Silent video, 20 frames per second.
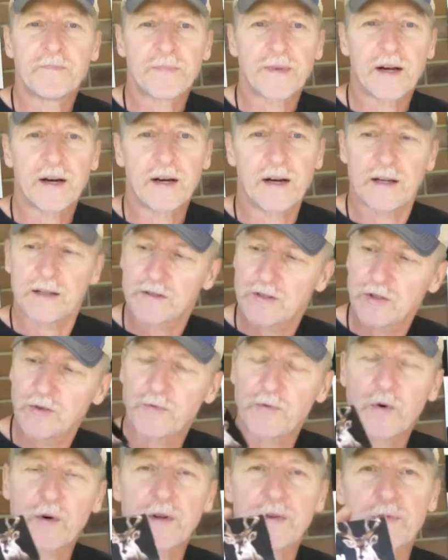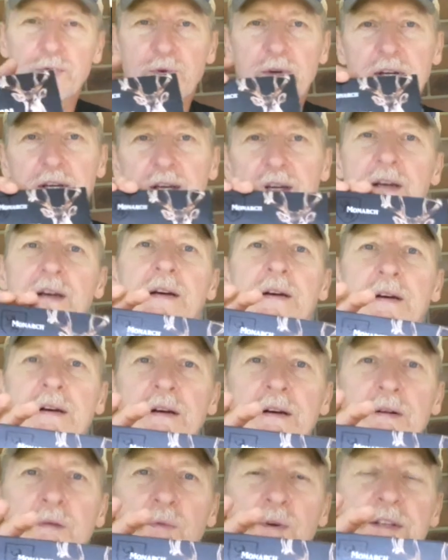243
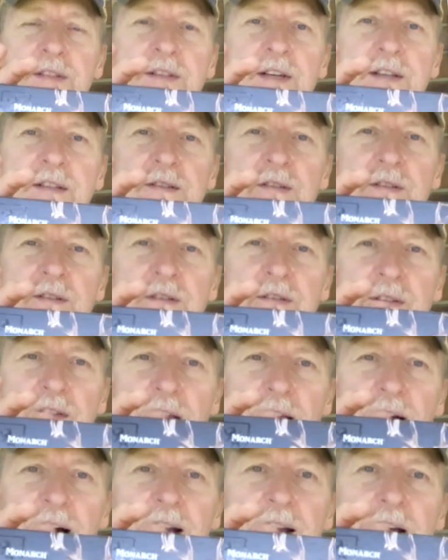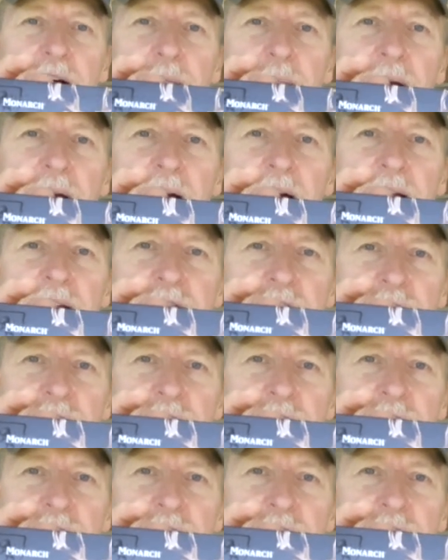Winchester is not a bad